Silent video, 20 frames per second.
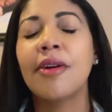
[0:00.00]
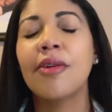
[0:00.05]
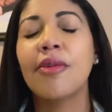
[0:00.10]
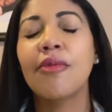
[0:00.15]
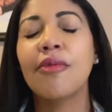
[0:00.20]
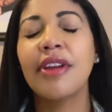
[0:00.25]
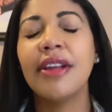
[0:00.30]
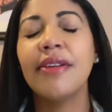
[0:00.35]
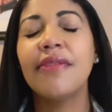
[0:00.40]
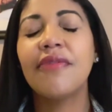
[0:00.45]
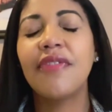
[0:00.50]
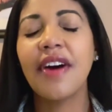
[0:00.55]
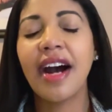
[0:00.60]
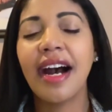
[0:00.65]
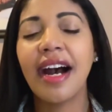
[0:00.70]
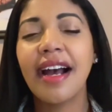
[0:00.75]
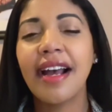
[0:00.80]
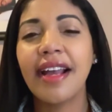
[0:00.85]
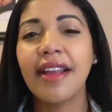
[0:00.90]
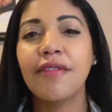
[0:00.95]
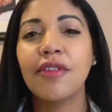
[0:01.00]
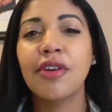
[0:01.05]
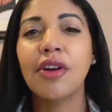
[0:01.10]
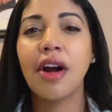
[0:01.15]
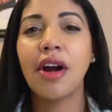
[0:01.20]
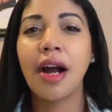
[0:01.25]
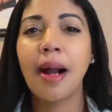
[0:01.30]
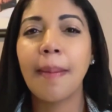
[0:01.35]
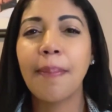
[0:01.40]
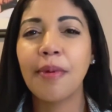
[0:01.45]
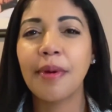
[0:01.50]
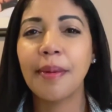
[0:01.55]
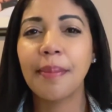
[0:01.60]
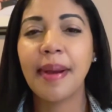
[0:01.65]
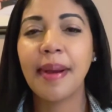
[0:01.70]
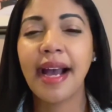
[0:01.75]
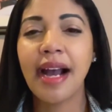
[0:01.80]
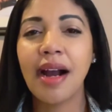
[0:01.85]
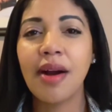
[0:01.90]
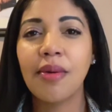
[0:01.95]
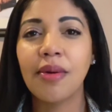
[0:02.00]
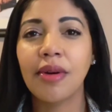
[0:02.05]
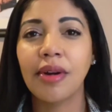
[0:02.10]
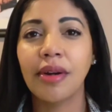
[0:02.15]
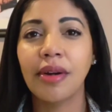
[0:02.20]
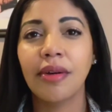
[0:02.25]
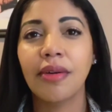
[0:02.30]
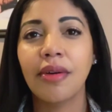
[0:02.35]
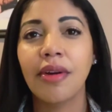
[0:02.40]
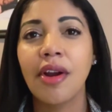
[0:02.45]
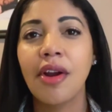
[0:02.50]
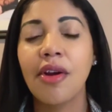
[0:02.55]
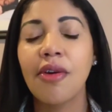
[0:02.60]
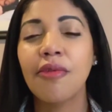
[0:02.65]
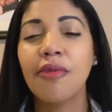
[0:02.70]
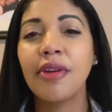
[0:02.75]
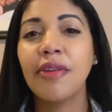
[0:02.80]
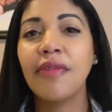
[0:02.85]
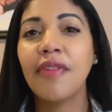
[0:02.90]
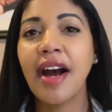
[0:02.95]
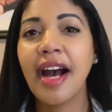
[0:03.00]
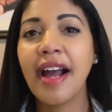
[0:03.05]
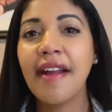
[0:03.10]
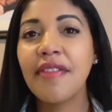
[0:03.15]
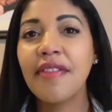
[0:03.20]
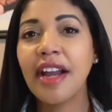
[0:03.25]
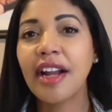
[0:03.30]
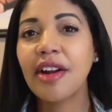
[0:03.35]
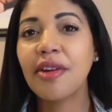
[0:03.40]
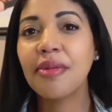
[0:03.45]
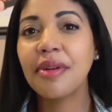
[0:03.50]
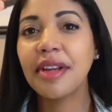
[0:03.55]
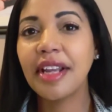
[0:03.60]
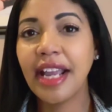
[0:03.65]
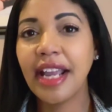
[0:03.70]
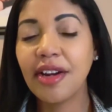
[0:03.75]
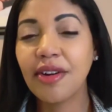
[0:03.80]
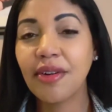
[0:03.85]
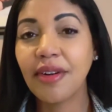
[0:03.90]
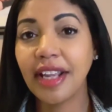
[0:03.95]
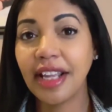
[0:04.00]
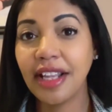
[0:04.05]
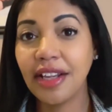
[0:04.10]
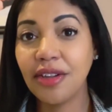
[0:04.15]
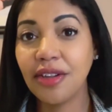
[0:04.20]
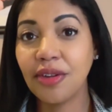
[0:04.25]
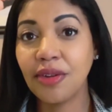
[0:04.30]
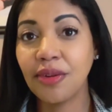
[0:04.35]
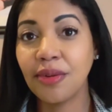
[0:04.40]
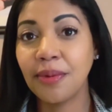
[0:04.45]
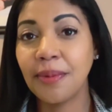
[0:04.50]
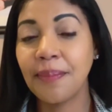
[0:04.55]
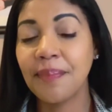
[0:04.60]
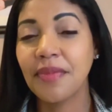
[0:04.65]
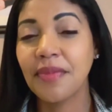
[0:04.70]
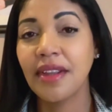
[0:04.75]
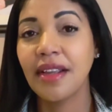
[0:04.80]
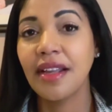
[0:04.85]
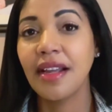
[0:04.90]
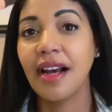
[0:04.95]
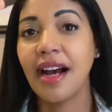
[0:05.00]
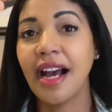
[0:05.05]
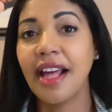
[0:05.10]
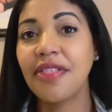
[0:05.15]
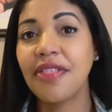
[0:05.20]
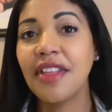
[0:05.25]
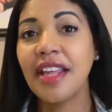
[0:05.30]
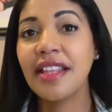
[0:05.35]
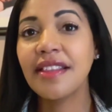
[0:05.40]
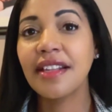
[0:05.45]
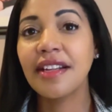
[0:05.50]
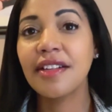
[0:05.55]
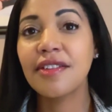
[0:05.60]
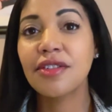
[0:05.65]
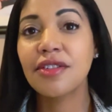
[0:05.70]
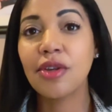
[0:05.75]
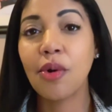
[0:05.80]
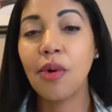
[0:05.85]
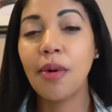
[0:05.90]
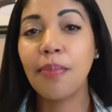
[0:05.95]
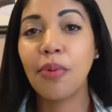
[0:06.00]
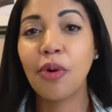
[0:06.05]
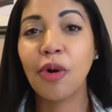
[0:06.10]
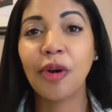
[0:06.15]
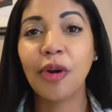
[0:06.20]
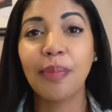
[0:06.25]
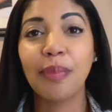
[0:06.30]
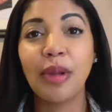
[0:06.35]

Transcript: revive your operant power, revive that creator in you. I think that it's so important.